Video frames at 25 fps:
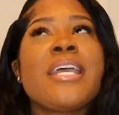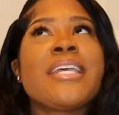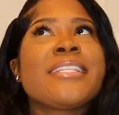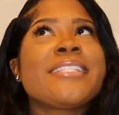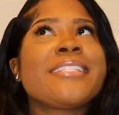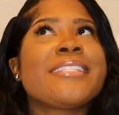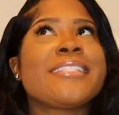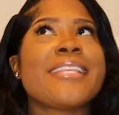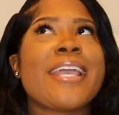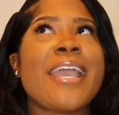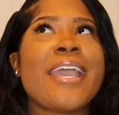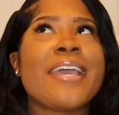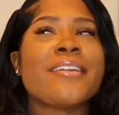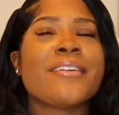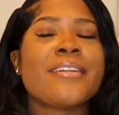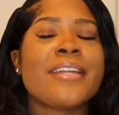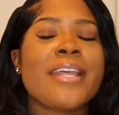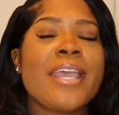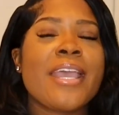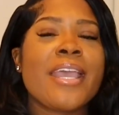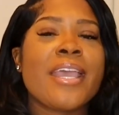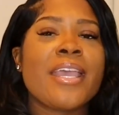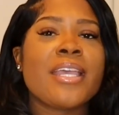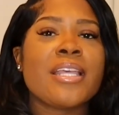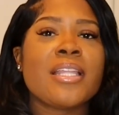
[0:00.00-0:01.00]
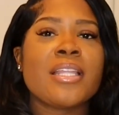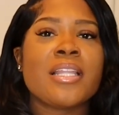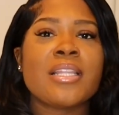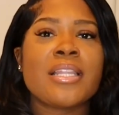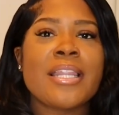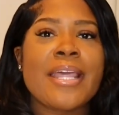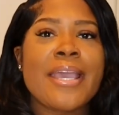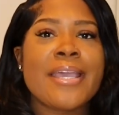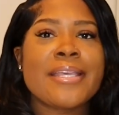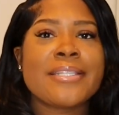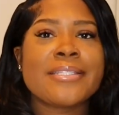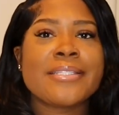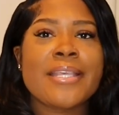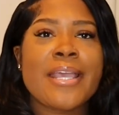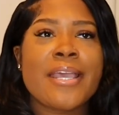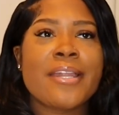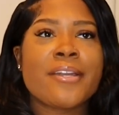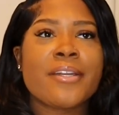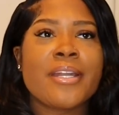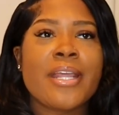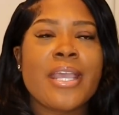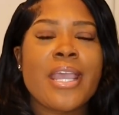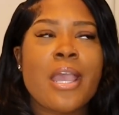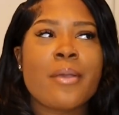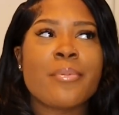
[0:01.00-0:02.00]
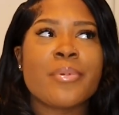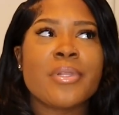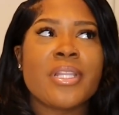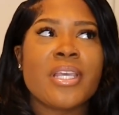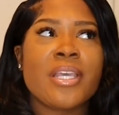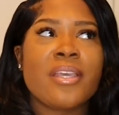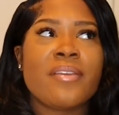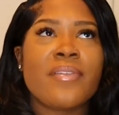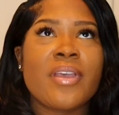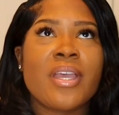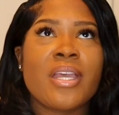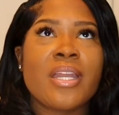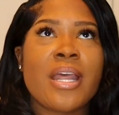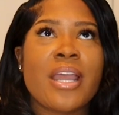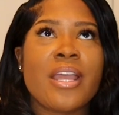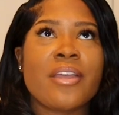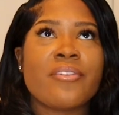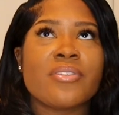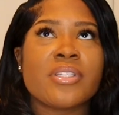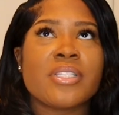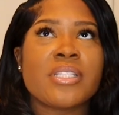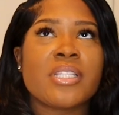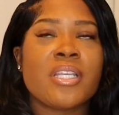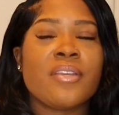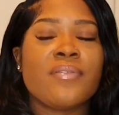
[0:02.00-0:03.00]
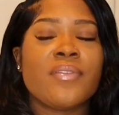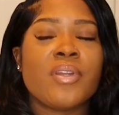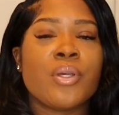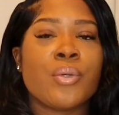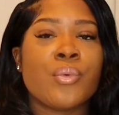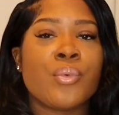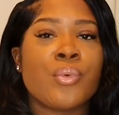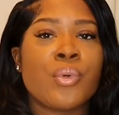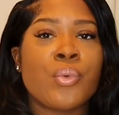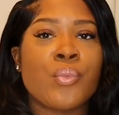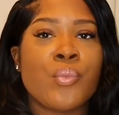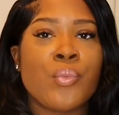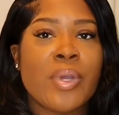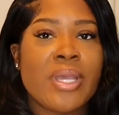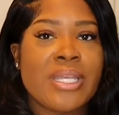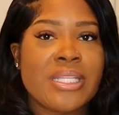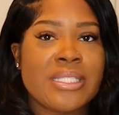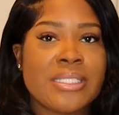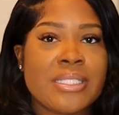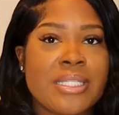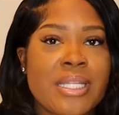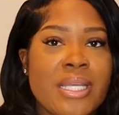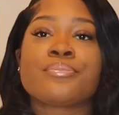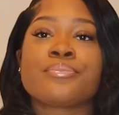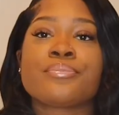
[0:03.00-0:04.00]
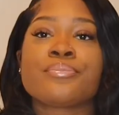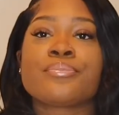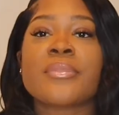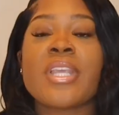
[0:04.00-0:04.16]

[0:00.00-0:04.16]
Saturday, last Saturday I believe, and I received it on Wednesday.